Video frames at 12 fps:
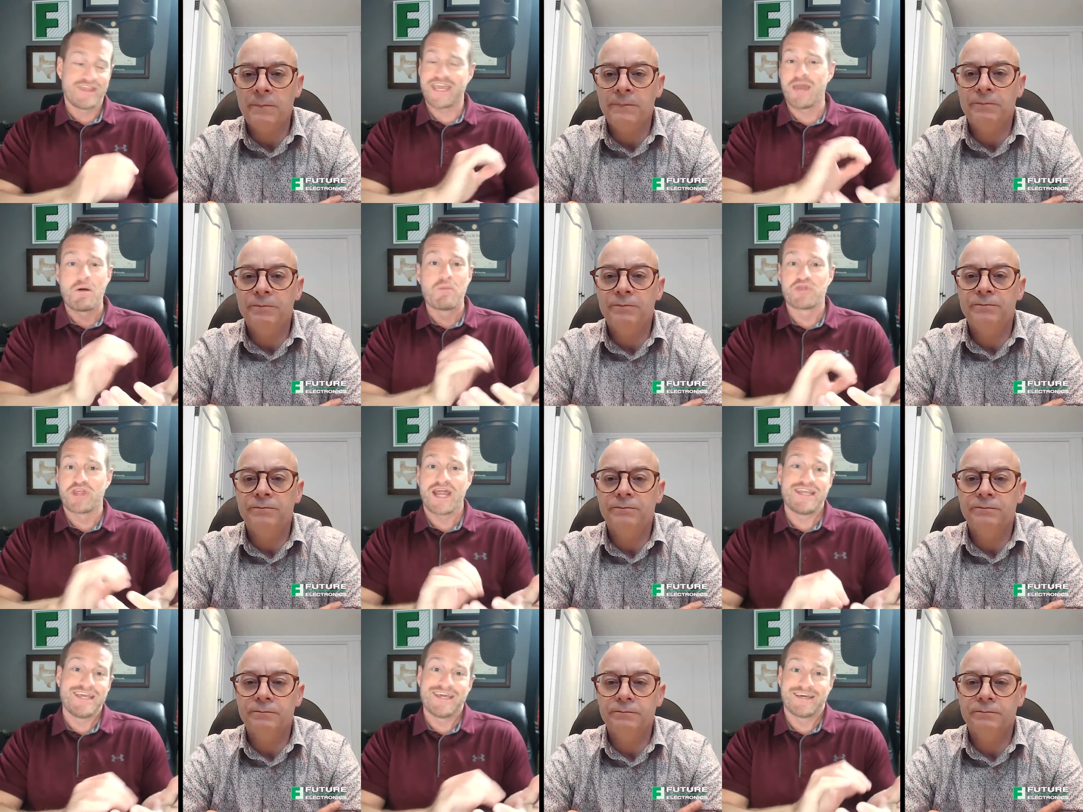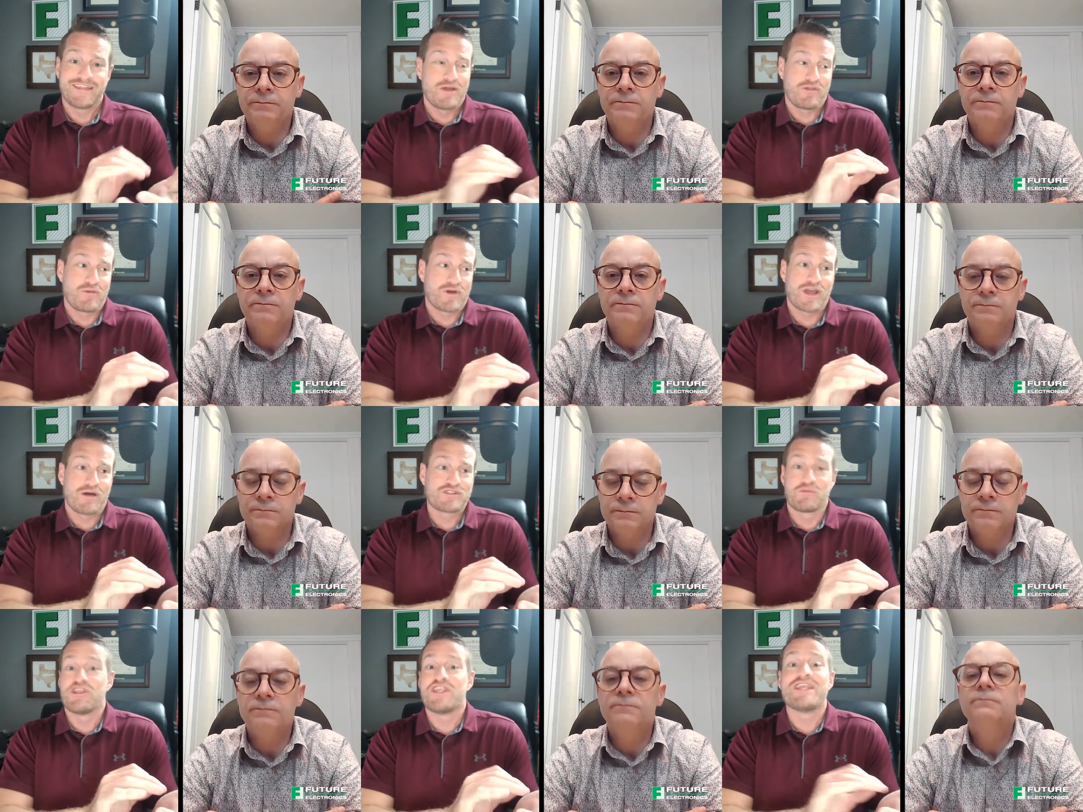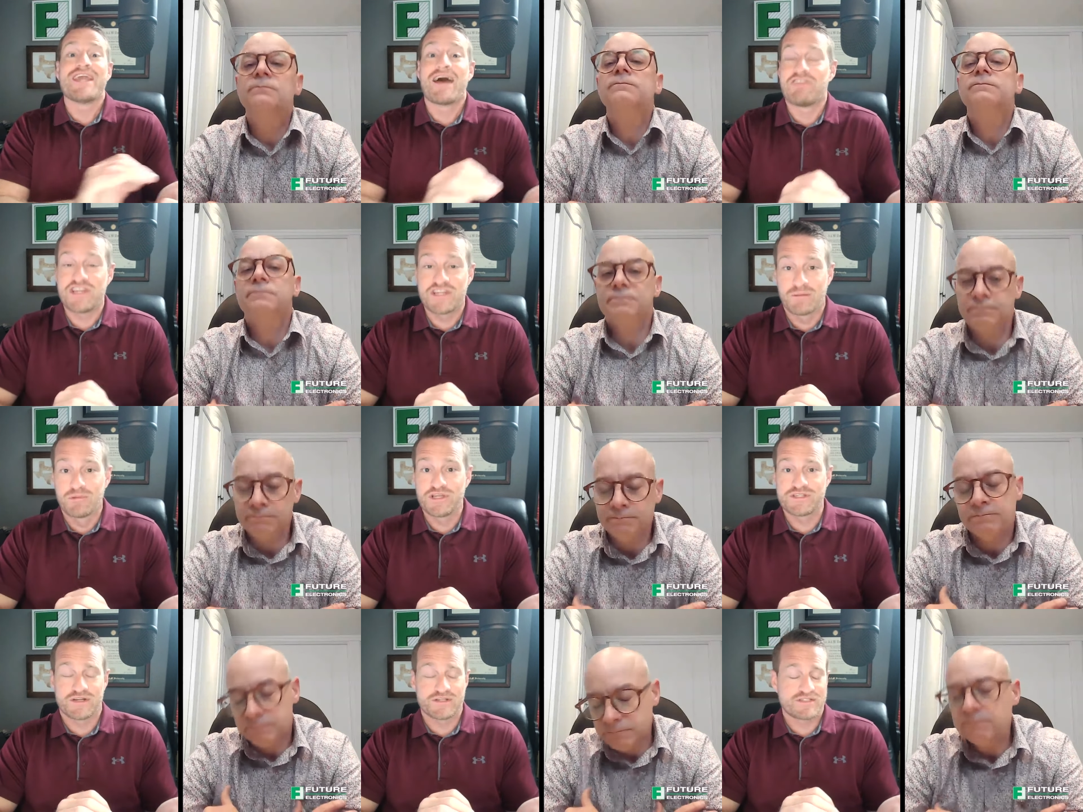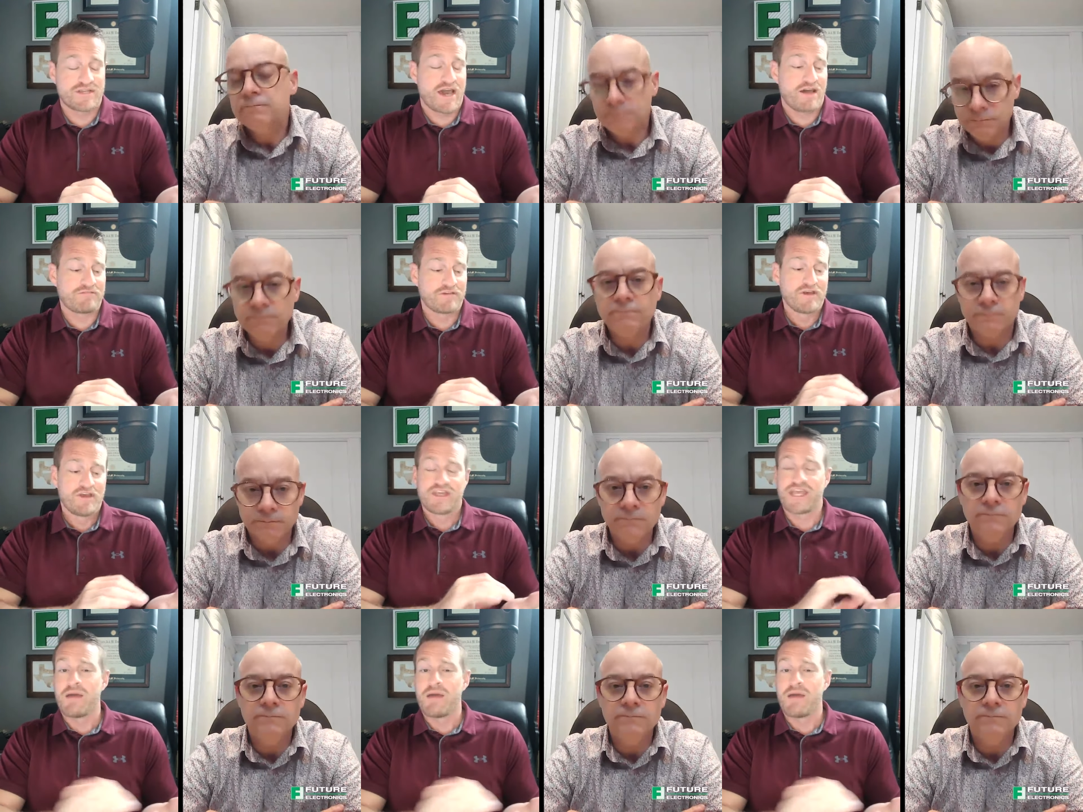Speaker 1: They came up with an idea. They, they were a customer that didn't have any double E's on staff.